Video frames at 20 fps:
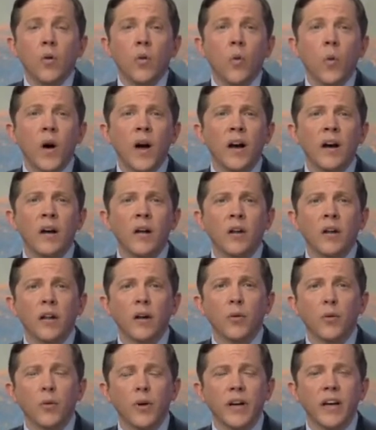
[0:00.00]

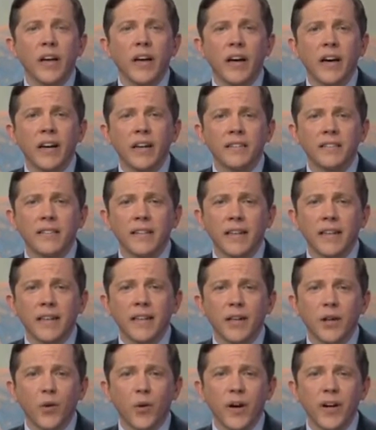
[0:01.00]
Well, we got
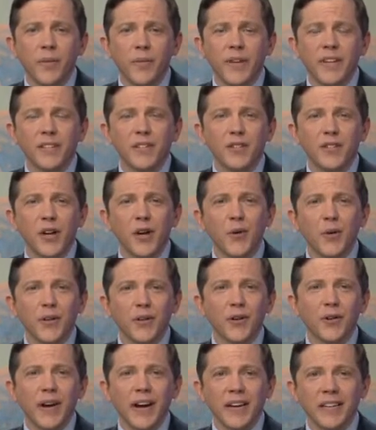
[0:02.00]
uh, quite a bit of snow
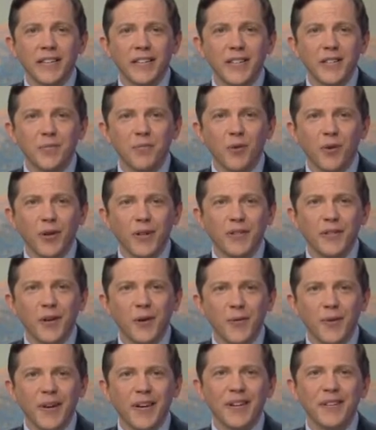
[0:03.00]
on the ground at this point,
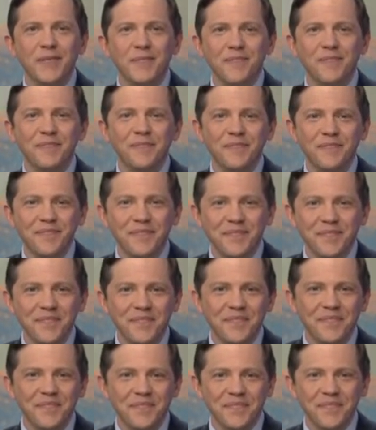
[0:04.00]
don't we?
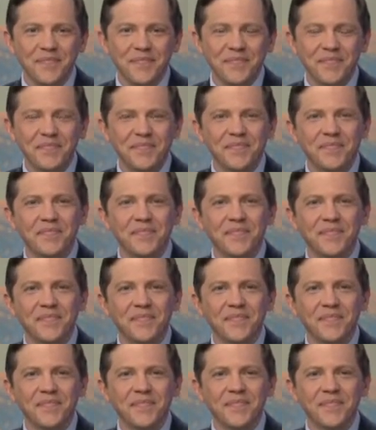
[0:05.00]
Yeah, I would imagine the
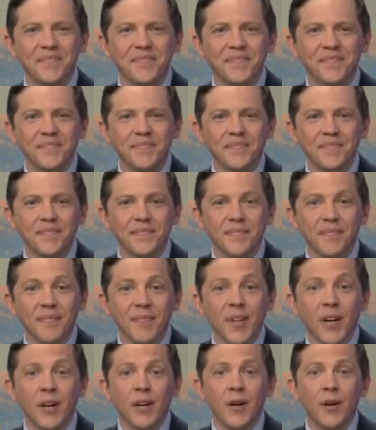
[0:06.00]
kids had some fun,
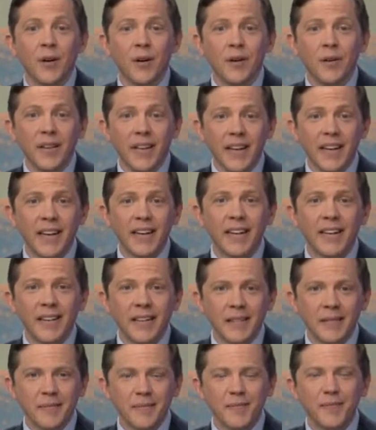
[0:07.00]
you oh, know, over yeah. the
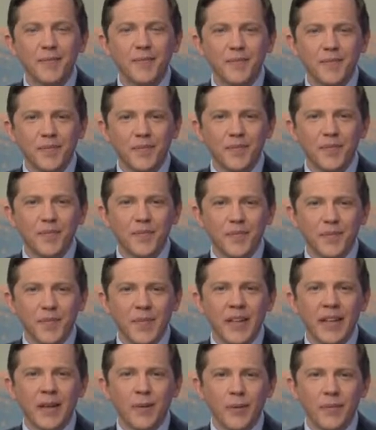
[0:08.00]
weekend playing in the
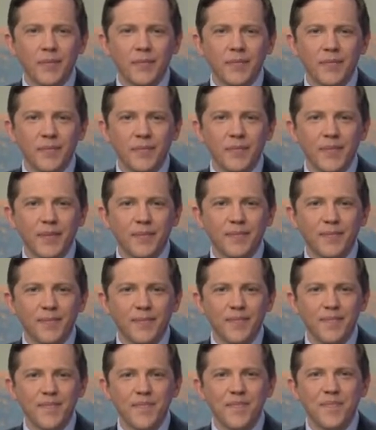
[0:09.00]
snow. Yeah. That, that, it
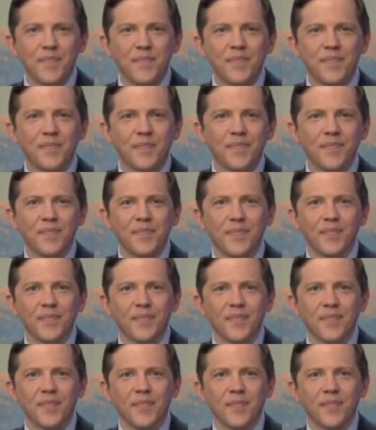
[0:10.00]
hasn't happened a
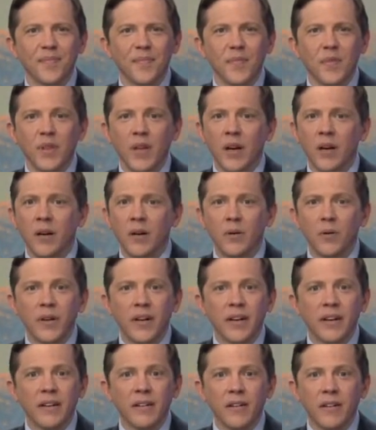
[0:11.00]
lot this year. no, know?
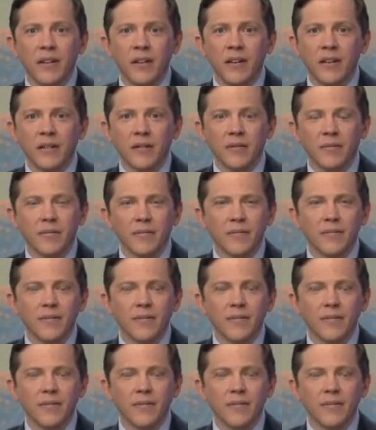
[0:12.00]
not at all.